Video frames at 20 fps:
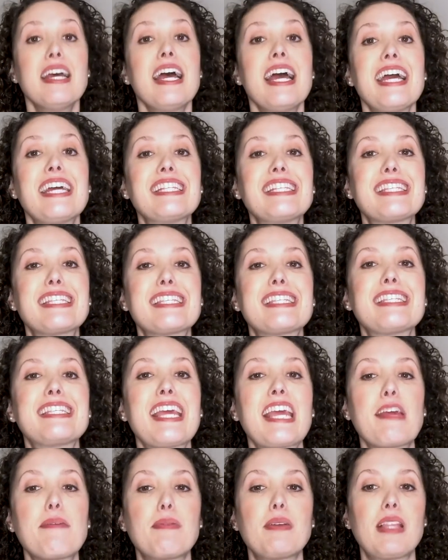and
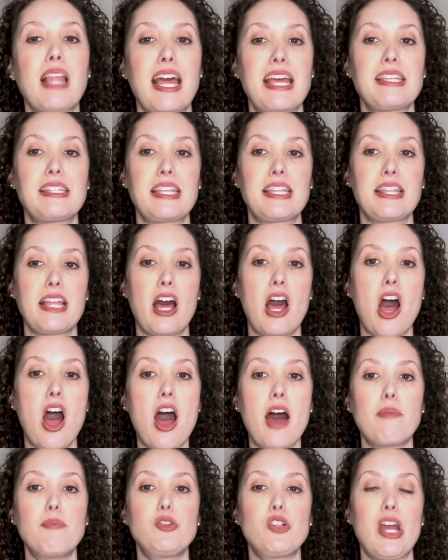stabilizing the
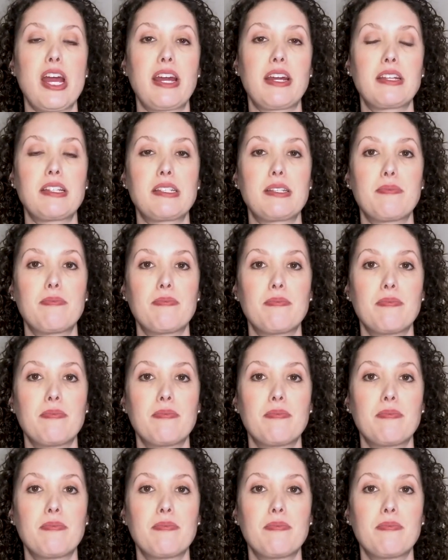object.